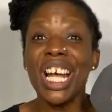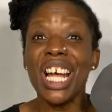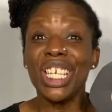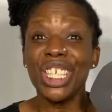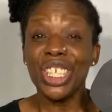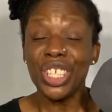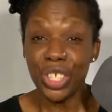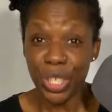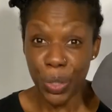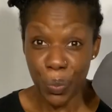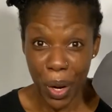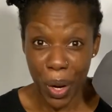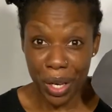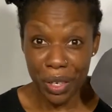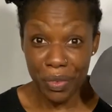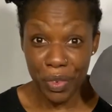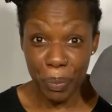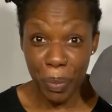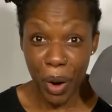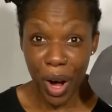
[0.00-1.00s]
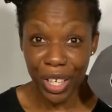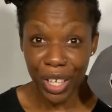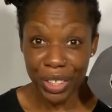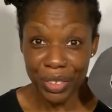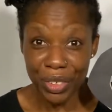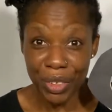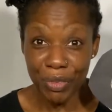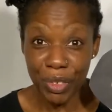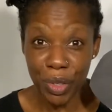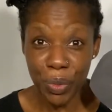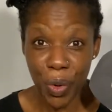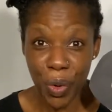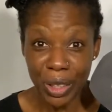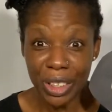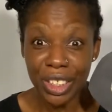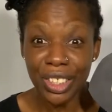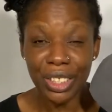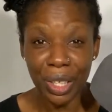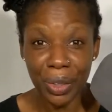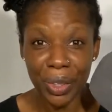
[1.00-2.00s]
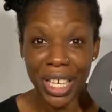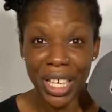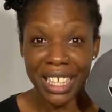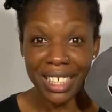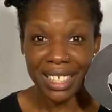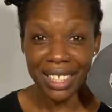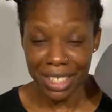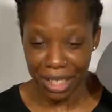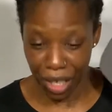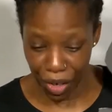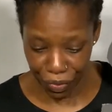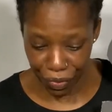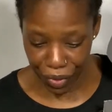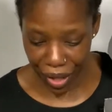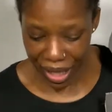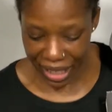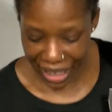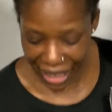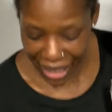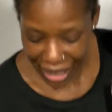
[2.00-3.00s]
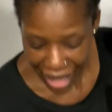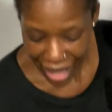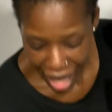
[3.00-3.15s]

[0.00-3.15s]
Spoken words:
You can work with a partner if you want, so get yourself ready.